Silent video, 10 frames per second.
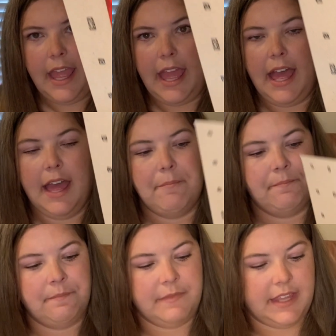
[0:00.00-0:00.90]

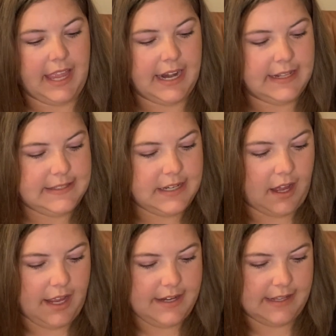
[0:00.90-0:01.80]
And it's
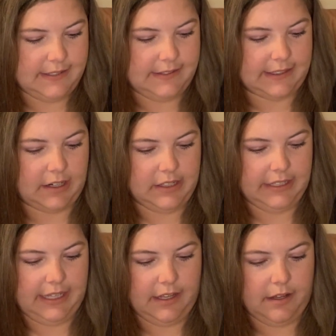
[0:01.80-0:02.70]
not
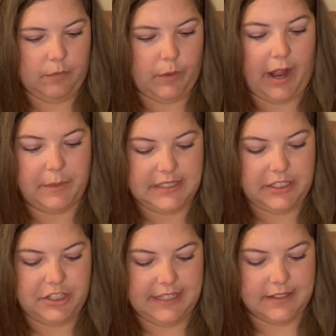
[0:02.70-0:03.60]
necessarily what I would
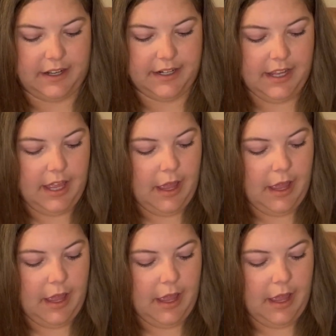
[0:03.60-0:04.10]
stitch these on,